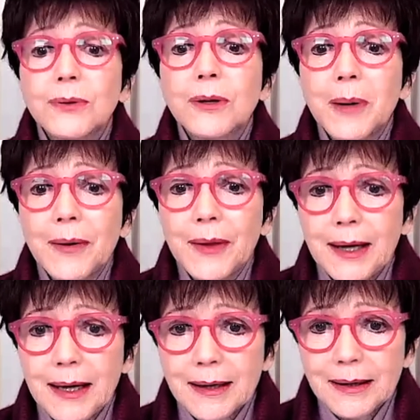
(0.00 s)
about their
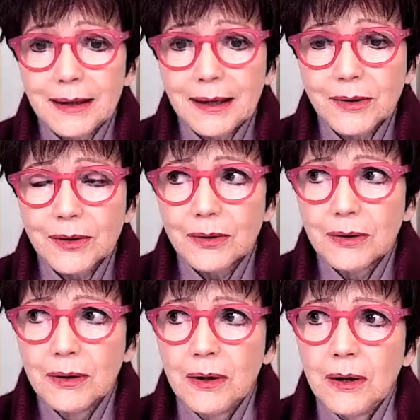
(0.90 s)
guardian angel.
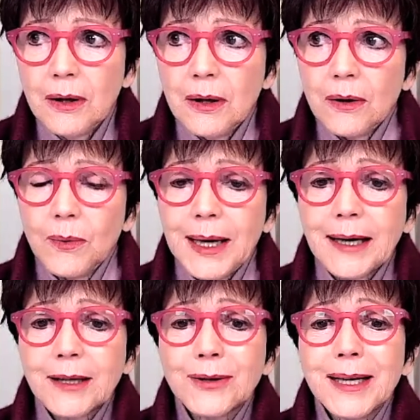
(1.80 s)
We
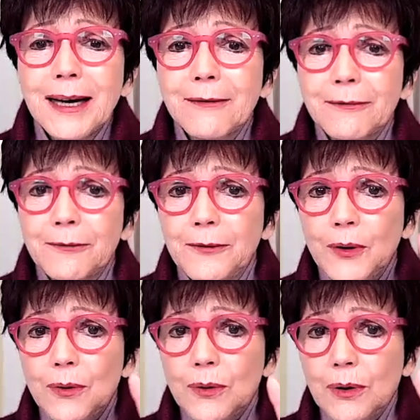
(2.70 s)
actually have
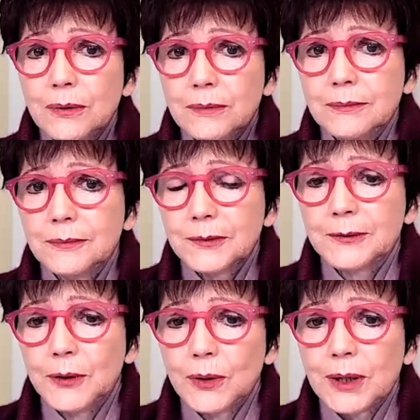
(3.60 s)
four.
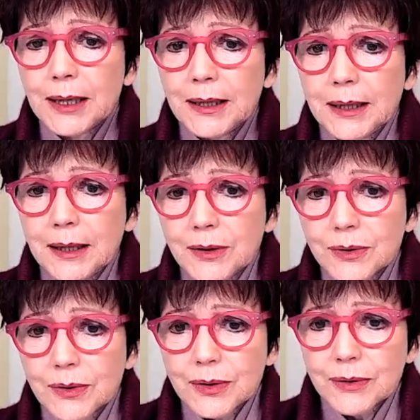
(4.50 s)
Four guardian
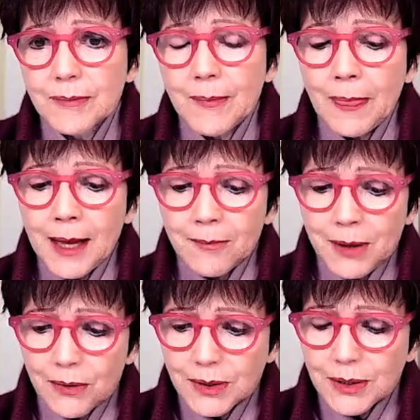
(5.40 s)
angels,
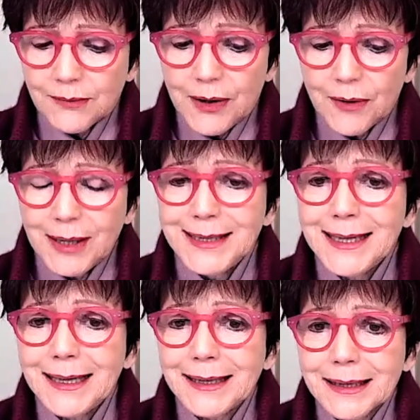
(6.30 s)
because it's very
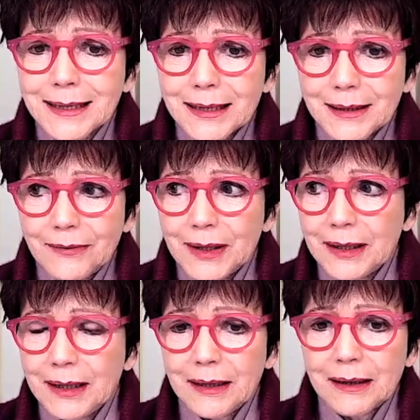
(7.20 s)
dense living
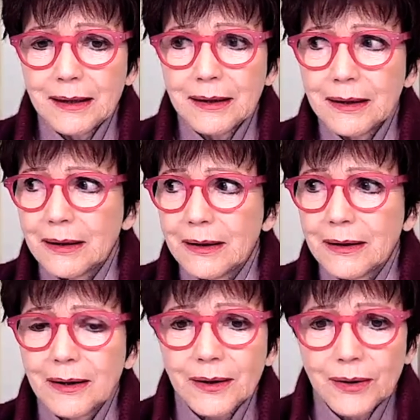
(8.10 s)
in the
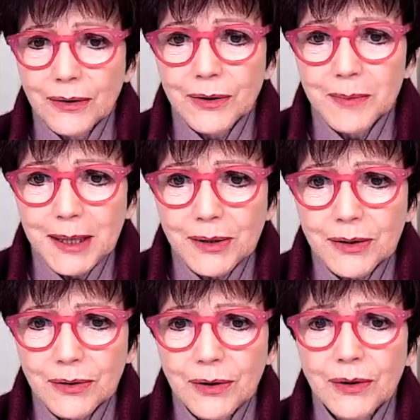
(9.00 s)
third
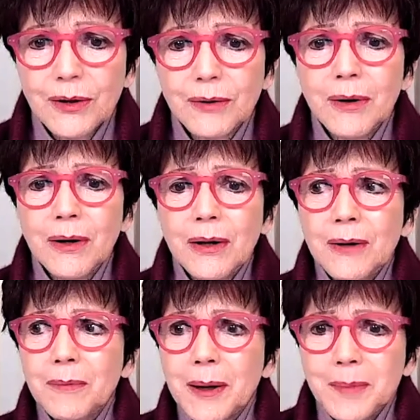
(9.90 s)
dimension. You know,
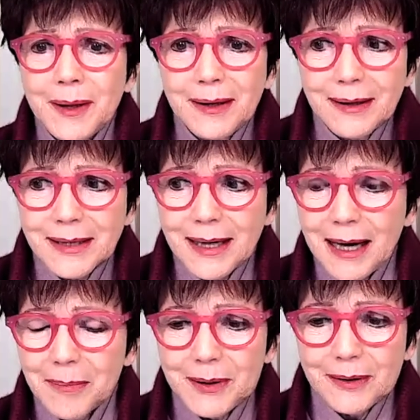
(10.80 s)
bumpy things
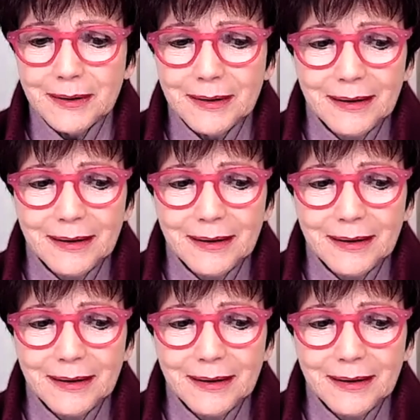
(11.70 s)
happen,